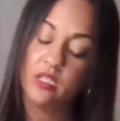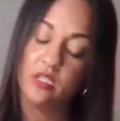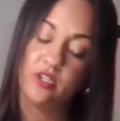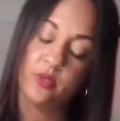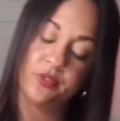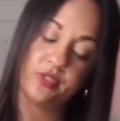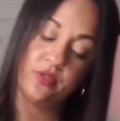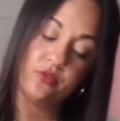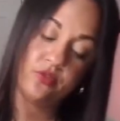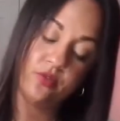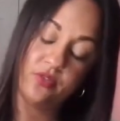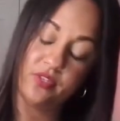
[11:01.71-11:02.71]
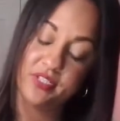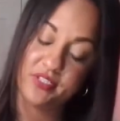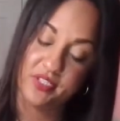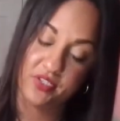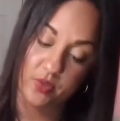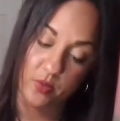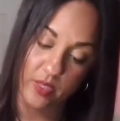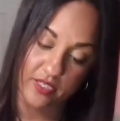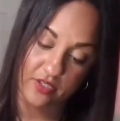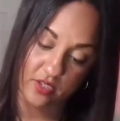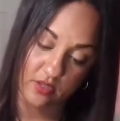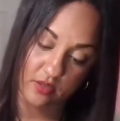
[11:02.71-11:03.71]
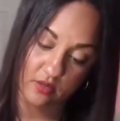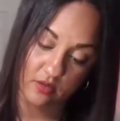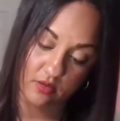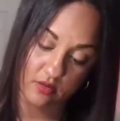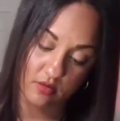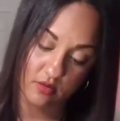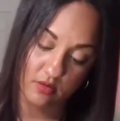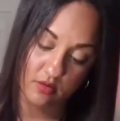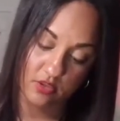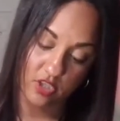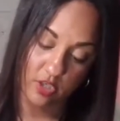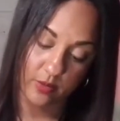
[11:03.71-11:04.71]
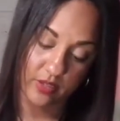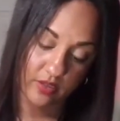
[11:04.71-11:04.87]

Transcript: There was no truth in a situation. Show me.